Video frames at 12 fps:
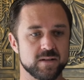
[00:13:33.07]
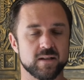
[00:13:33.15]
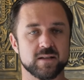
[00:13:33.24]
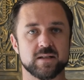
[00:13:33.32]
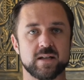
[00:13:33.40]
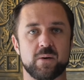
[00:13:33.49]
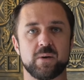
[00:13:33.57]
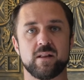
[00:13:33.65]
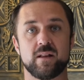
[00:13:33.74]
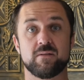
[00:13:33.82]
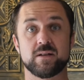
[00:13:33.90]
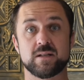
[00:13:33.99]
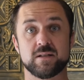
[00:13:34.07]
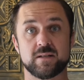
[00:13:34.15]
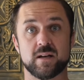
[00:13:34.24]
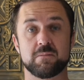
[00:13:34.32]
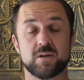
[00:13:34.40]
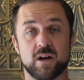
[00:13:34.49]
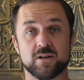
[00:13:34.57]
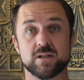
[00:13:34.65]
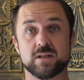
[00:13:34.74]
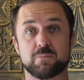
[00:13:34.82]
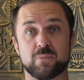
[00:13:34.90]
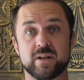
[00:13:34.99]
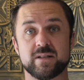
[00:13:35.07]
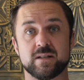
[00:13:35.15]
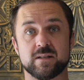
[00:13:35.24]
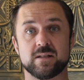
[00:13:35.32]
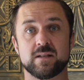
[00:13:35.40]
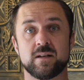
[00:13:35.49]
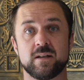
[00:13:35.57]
And this is how we live into subconscious prisons.